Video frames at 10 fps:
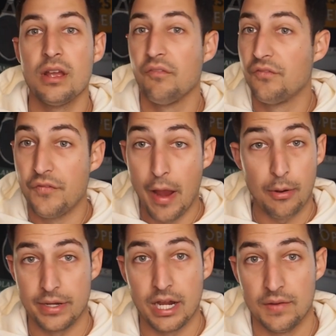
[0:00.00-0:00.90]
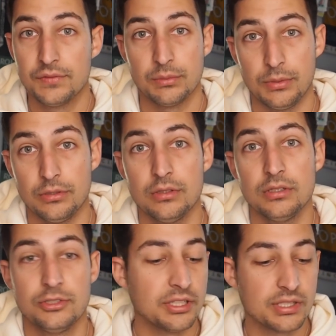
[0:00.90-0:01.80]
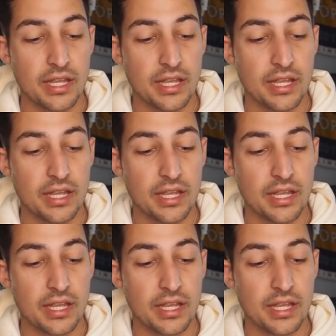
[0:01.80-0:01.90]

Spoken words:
Very comfortable. Just